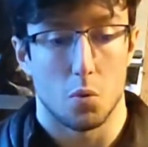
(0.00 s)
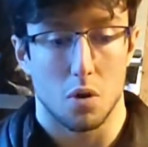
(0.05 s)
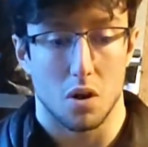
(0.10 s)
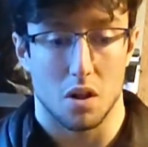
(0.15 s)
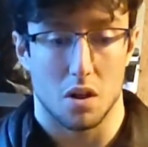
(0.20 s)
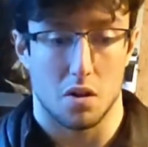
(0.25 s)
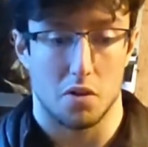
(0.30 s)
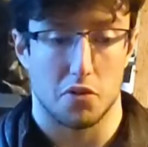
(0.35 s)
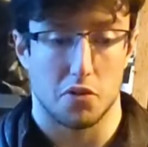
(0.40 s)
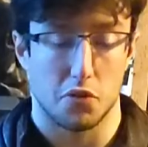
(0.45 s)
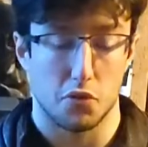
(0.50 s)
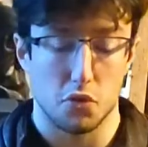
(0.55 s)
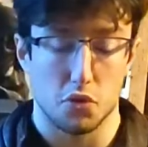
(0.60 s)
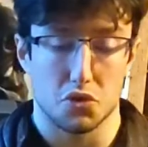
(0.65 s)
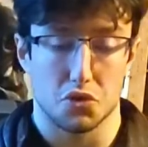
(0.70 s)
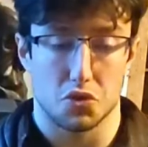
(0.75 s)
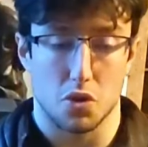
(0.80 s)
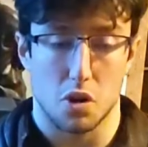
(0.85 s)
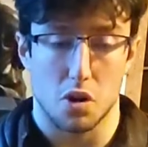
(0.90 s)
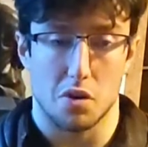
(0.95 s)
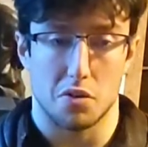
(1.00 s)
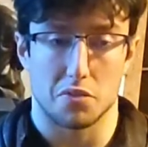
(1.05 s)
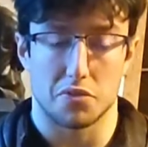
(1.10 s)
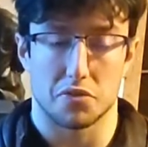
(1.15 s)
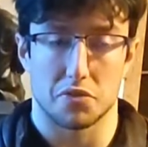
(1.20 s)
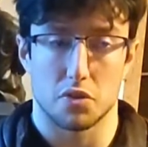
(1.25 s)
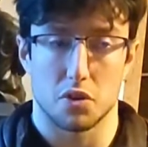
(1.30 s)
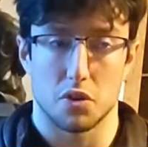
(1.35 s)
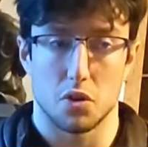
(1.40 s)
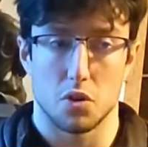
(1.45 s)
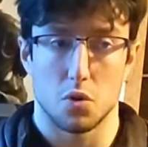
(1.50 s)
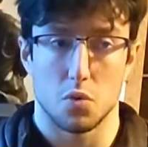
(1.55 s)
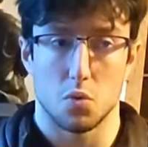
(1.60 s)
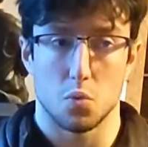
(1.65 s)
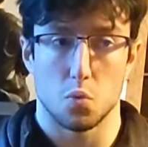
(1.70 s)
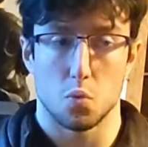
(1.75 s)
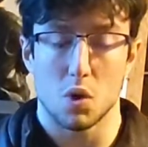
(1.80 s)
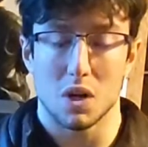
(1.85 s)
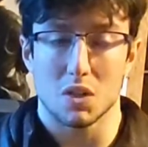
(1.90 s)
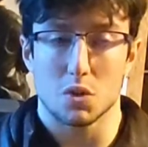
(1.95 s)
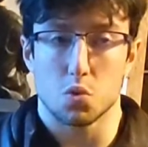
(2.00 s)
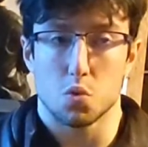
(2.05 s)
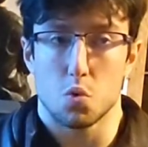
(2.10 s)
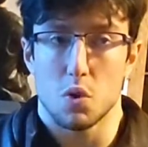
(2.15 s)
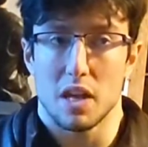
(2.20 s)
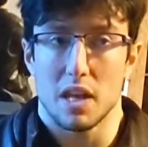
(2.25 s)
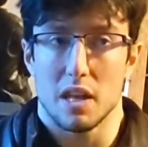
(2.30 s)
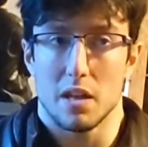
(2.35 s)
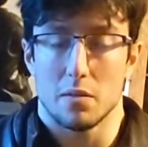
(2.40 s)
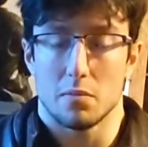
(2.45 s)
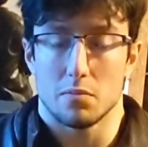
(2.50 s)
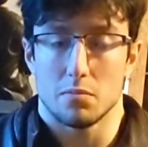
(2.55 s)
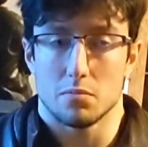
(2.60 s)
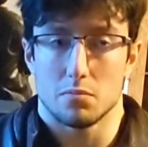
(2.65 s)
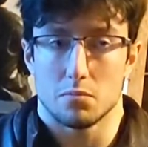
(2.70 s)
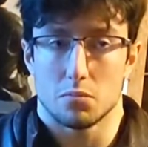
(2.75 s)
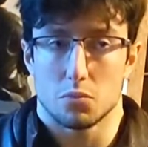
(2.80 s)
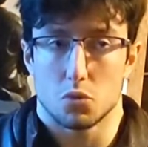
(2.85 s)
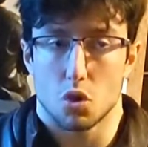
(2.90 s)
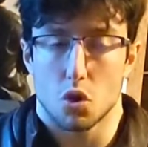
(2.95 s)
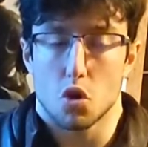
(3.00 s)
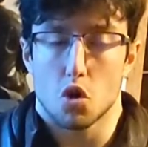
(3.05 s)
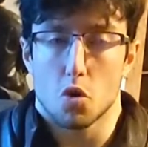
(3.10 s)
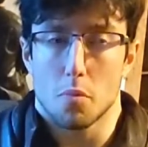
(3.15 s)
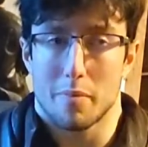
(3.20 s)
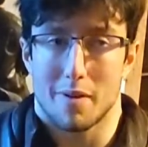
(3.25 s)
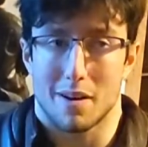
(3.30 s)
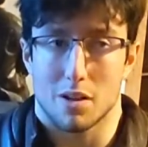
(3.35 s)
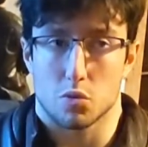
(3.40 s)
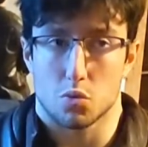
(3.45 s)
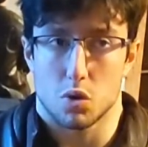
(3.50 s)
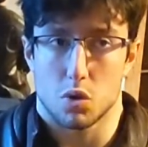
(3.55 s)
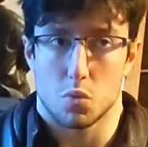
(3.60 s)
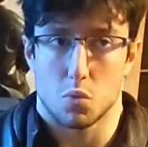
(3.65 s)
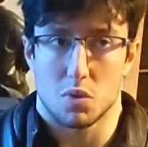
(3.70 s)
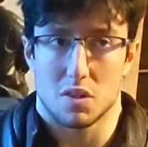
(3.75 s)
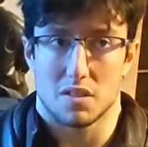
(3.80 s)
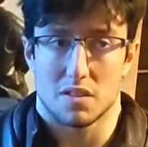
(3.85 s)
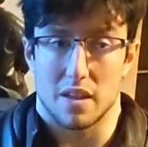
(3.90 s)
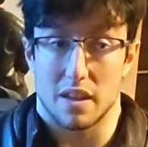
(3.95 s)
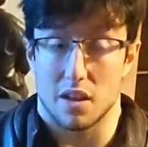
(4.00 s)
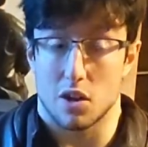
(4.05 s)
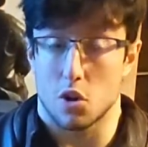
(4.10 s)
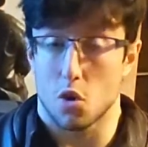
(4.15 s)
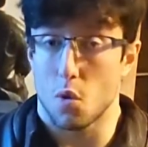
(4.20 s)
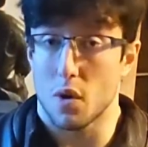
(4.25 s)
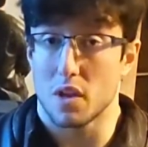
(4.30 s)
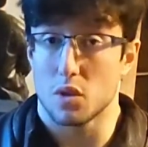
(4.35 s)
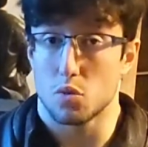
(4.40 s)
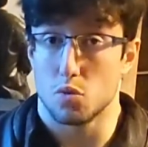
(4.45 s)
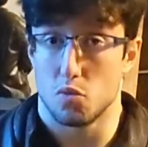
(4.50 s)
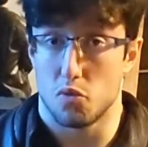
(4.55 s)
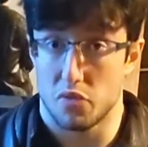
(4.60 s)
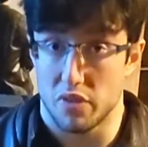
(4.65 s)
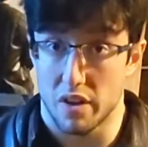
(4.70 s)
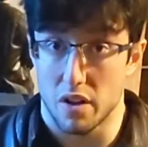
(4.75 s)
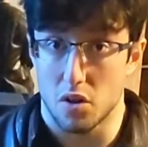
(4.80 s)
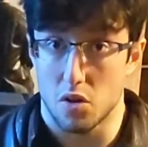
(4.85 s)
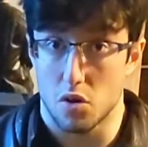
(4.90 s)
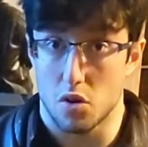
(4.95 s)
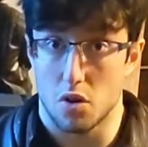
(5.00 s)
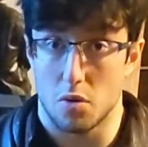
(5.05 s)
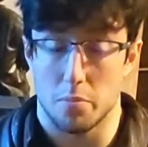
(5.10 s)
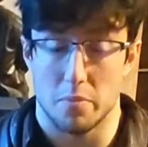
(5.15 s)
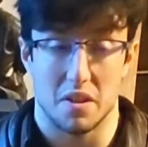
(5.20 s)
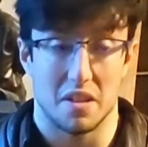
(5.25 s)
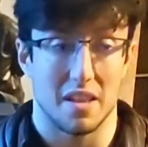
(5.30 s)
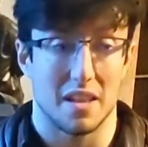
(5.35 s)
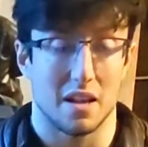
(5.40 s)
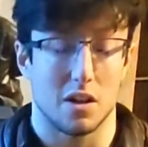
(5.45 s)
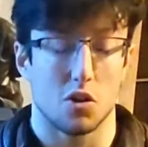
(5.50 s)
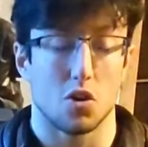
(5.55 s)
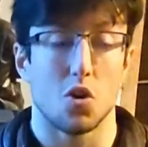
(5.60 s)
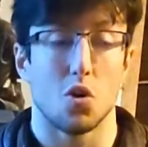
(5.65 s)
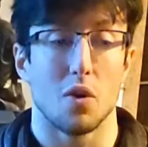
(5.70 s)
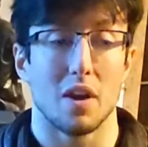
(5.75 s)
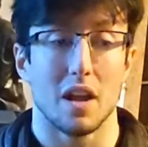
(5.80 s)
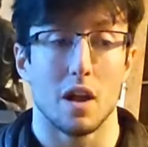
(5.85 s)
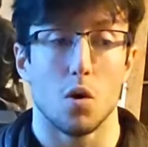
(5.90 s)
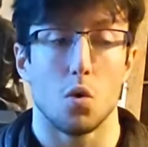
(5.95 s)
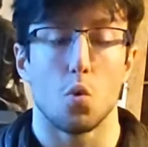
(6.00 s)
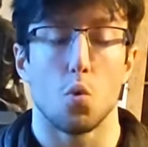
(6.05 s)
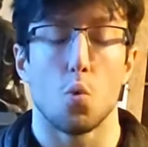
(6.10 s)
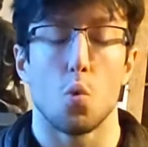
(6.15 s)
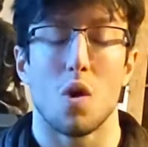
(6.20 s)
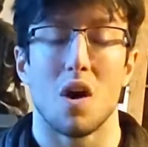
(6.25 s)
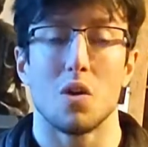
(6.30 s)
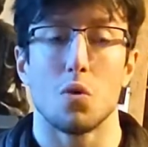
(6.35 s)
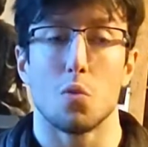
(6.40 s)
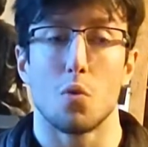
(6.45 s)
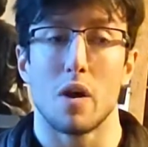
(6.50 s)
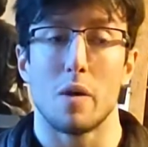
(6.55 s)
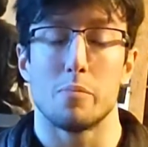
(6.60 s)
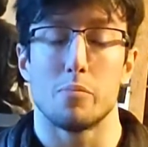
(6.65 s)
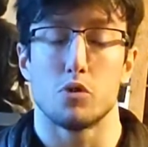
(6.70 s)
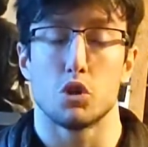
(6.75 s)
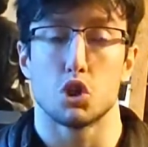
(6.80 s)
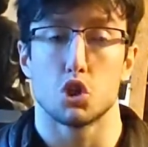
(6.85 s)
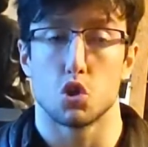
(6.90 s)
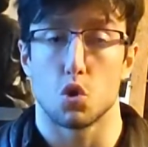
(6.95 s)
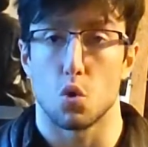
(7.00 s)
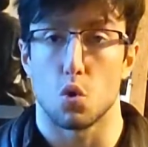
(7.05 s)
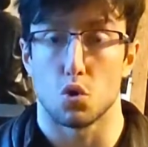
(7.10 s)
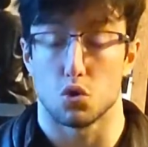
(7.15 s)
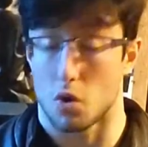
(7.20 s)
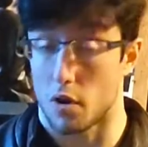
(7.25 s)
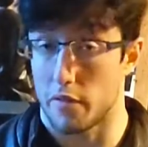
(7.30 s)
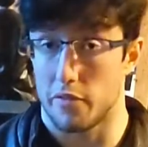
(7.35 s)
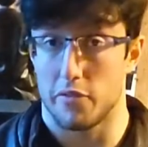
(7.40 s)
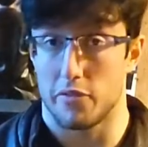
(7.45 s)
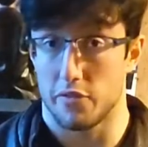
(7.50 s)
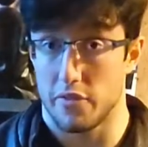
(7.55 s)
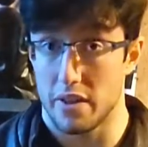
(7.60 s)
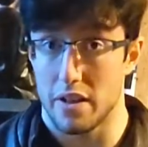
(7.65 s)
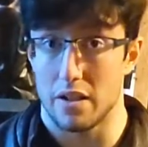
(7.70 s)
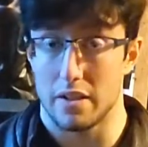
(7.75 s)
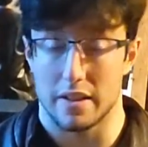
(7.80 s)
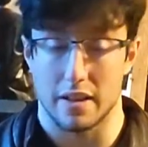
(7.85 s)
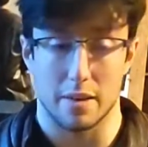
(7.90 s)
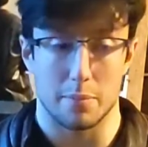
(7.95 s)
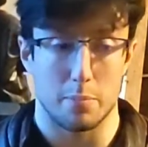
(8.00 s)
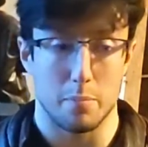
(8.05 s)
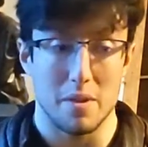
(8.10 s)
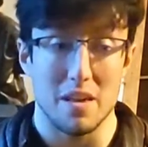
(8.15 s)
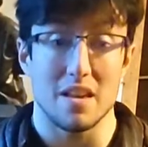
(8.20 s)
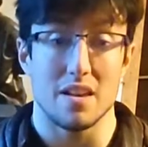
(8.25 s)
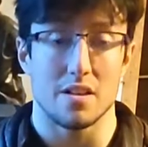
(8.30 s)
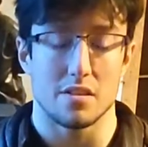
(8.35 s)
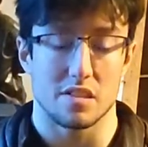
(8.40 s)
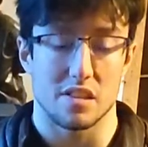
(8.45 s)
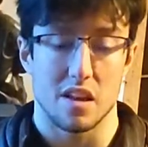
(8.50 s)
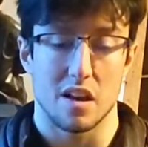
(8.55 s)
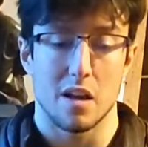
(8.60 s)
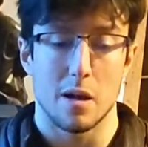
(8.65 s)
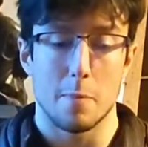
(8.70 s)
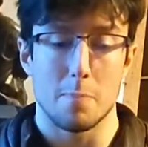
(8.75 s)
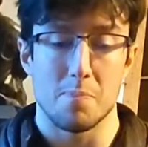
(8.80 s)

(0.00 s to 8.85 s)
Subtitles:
Well, first off, what we talk about when we say going to failure, meaning going one rep short of failing, means